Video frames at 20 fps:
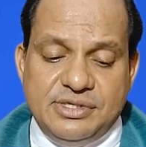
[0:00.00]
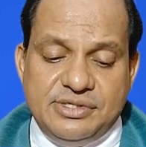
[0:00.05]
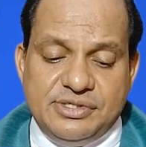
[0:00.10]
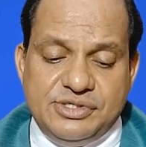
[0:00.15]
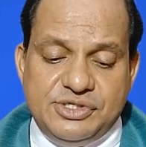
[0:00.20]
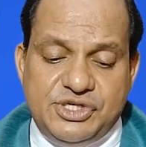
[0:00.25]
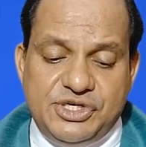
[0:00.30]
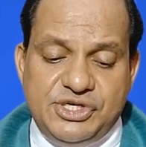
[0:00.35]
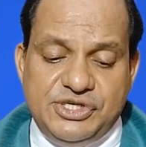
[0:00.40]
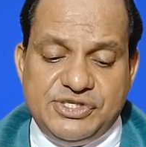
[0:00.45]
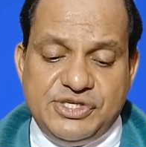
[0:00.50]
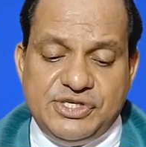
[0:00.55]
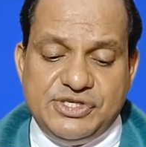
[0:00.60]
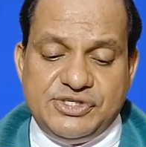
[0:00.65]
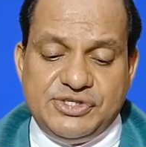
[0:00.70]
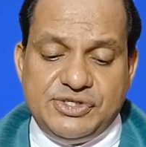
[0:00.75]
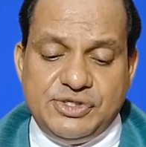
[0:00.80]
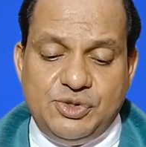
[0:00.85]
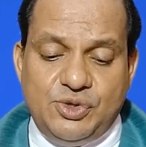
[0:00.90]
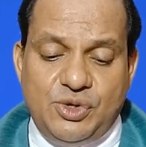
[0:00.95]

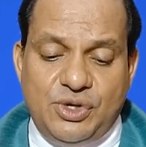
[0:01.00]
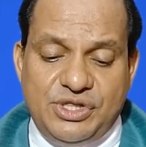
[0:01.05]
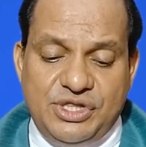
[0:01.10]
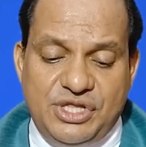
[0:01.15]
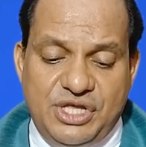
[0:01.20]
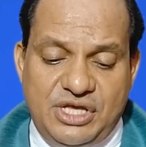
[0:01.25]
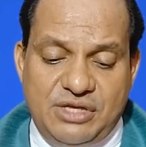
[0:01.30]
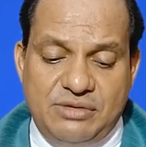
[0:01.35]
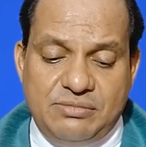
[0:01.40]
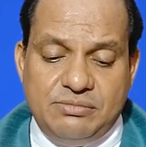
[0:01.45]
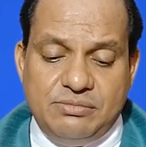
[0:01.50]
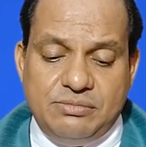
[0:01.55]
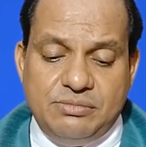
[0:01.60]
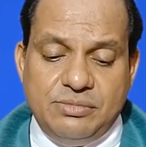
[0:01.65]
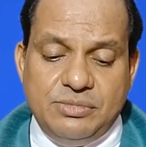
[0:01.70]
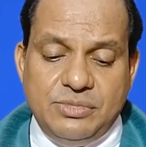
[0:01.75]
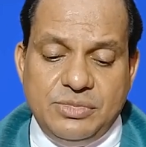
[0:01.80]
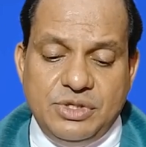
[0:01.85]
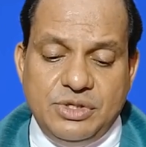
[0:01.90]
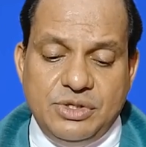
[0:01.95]
Jesus, in your name,
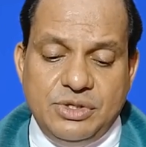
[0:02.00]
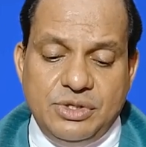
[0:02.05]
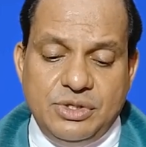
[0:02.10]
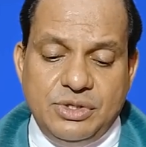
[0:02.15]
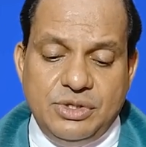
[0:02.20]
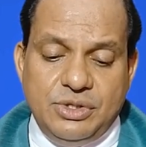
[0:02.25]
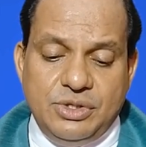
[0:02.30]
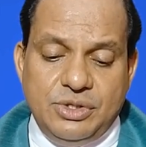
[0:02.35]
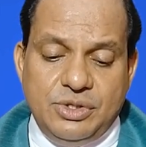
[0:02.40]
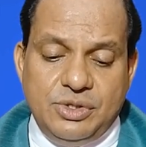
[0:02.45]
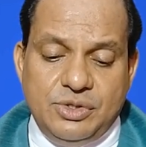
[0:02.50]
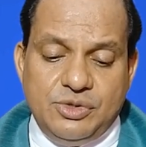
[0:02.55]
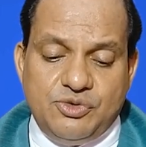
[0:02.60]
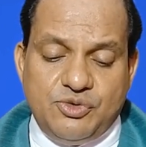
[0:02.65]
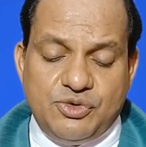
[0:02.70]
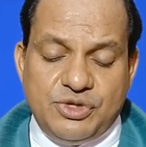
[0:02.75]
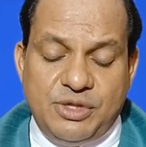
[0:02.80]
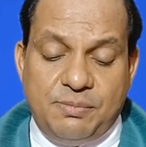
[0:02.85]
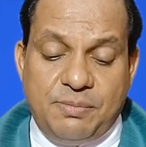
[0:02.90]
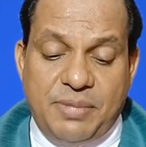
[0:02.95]

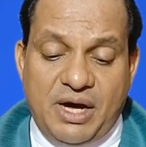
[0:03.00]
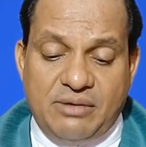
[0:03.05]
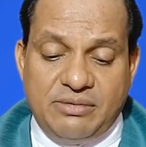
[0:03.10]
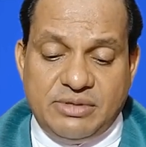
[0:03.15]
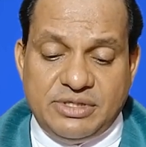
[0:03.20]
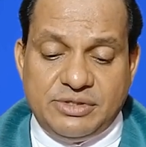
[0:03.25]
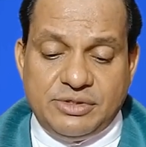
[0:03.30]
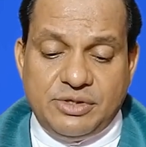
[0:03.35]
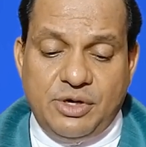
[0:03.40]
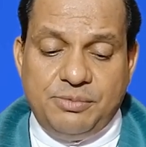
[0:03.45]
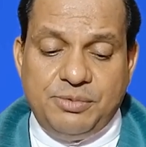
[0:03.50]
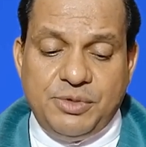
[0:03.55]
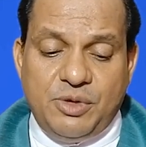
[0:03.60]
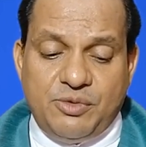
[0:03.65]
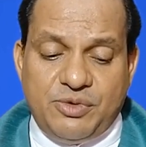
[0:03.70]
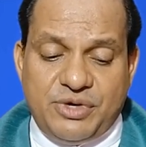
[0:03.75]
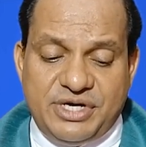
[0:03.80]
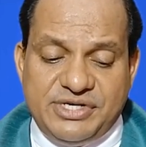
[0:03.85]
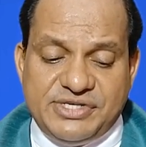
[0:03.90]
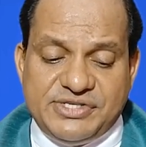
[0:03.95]
through the power of your
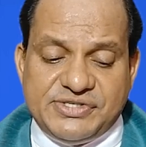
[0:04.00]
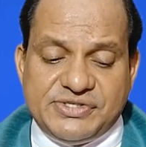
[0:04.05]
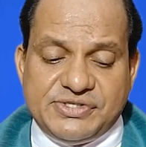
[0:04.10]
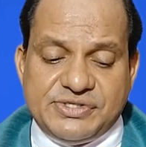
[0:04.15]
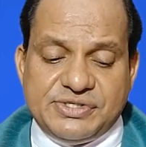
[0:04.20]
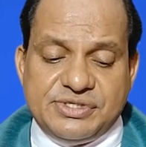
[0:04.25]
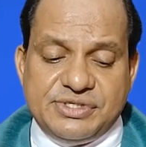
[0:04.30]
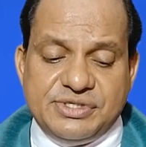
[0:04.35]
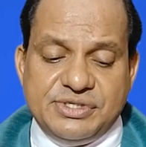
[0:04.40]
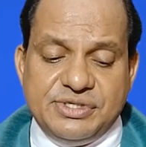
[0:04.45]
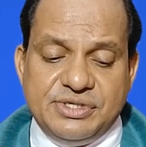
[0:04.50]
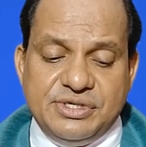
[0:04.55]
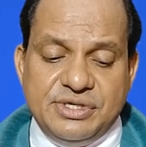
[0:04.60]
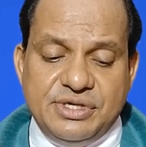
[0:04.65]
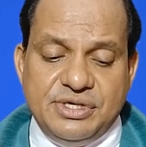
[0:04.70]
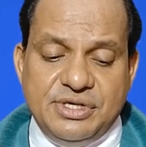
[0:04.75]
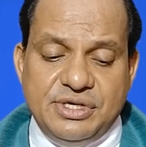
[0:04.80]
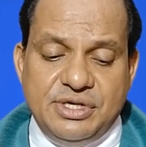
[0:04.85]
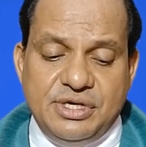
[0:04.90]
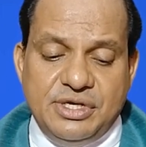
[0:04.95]
words,
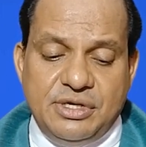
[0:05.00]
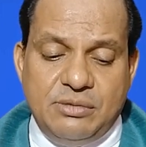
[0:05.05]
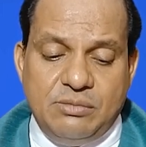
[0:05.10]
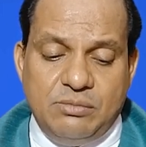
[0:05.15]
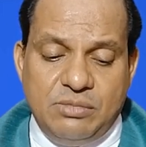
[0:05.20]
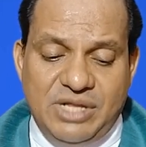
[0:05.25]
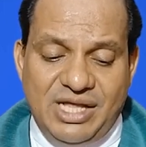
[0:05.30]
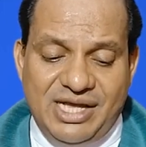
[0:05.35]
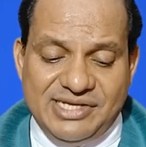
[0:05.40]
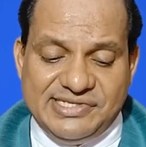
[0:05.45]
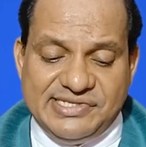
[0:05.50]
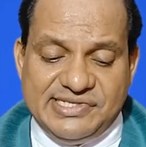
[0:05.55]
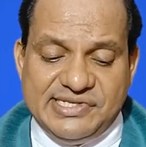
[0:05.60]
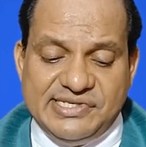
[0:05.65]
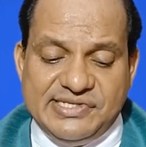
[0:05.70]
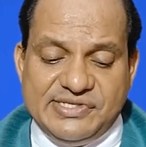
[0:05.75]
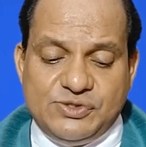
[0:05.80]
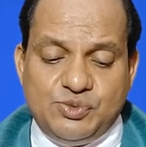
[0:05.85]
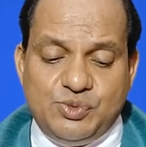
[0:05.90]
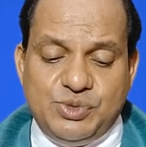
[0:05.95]
bless
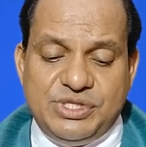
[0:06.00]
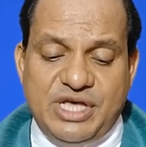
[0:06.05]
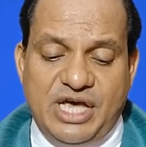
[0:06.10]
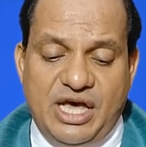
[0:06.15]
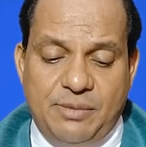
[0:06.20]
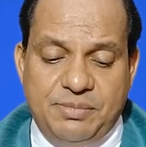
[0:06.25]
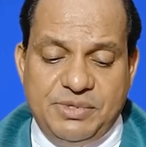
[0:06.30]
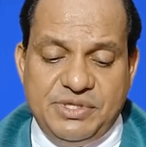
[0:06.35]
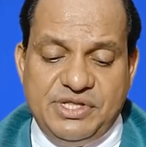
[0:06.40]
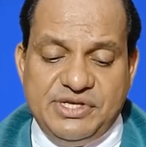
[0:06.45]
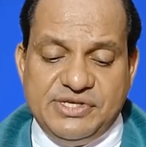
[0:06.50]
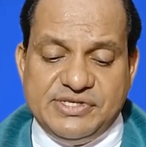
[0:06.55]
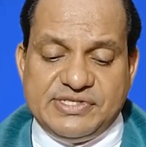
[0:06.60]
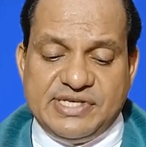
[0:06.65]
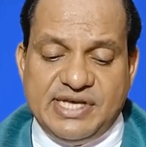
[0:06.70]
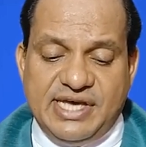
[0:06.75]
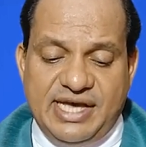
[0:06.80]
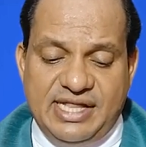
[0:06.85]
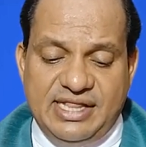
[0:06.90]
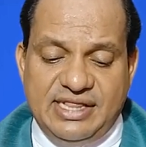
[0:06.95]
us with
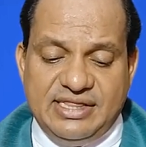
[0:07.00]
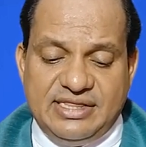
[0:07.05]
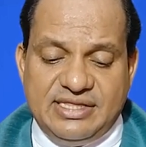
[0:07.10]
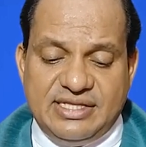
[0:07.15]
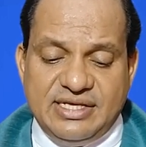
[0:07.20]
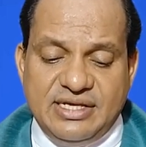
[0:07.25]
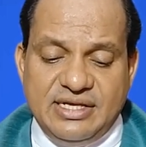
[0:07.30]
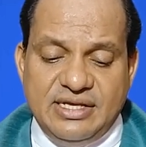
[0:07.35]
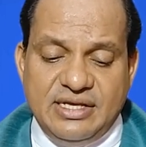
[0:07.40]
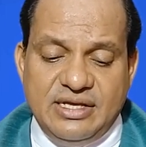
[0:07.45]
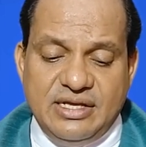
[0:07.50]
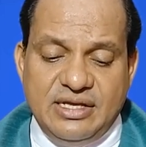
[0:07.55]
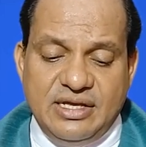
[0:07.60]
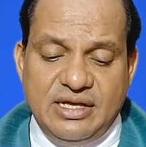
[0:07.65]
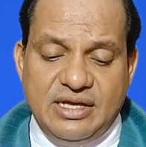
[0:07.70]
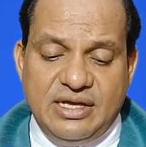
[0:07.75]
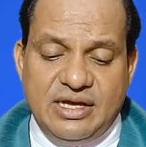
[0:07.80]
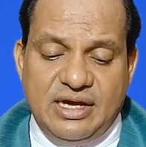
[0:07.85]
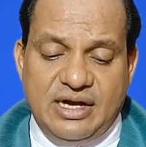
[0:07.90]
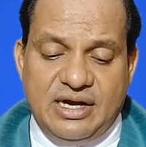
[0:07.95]
happiness, health,
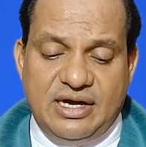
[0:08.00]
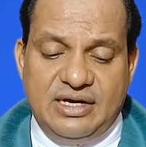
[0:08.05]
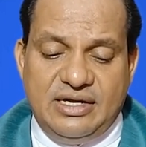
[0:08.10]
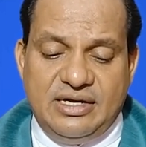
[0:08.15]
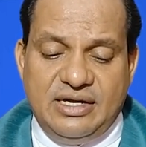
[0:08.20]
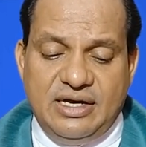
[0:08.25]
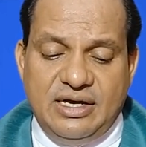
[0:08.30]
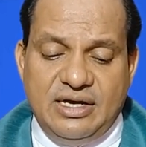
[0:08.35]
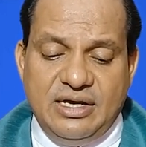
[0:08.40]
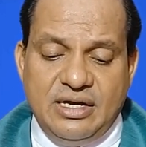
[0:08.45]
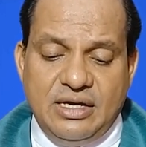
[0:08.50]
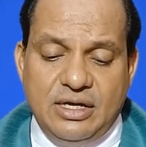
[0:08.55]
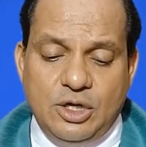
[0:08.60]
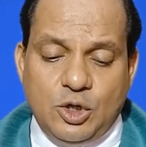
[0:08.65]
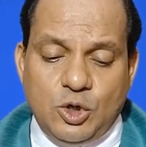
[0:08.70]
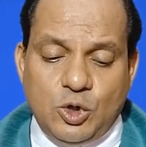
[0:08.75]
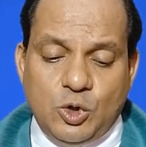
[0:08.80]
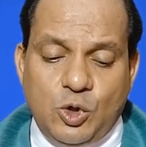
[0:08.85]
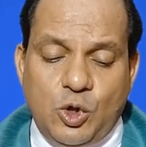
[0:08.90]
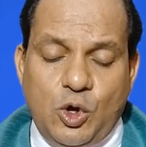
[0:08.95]
and
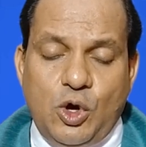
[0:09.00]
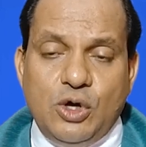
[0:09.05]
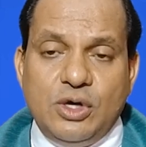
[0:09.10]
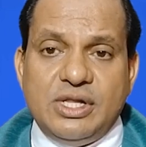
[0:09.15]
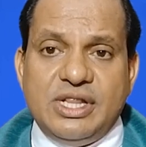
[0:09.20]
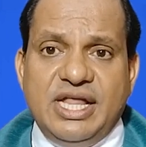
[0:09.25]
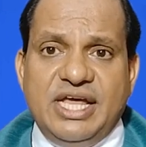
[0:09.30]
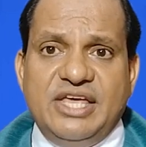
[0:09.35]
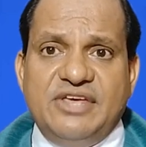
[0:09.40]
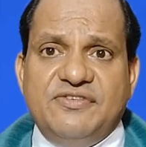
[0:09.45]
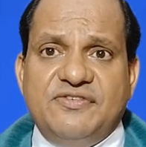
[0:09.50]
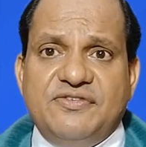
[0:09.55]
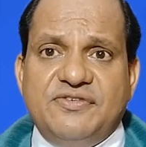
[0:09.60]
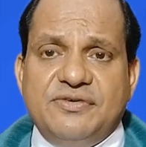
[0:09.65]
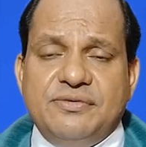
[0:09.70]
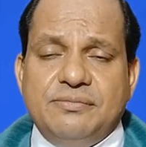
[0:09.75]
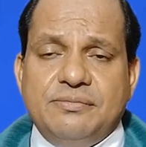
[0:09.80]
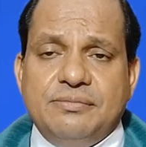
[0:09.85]
long life.